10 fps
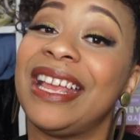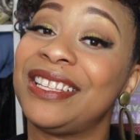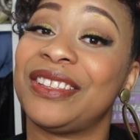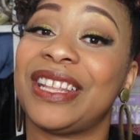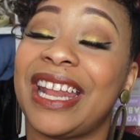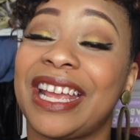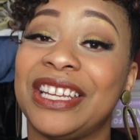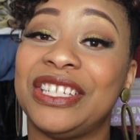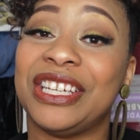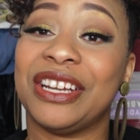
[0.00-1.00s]
and so that I
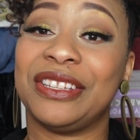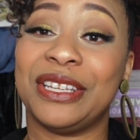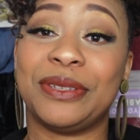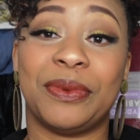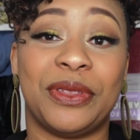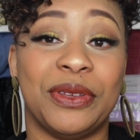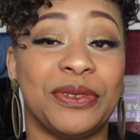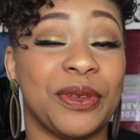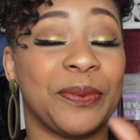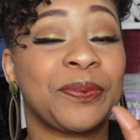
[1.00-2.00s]
can share these with you.
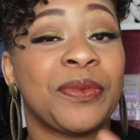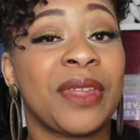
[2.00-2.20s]
So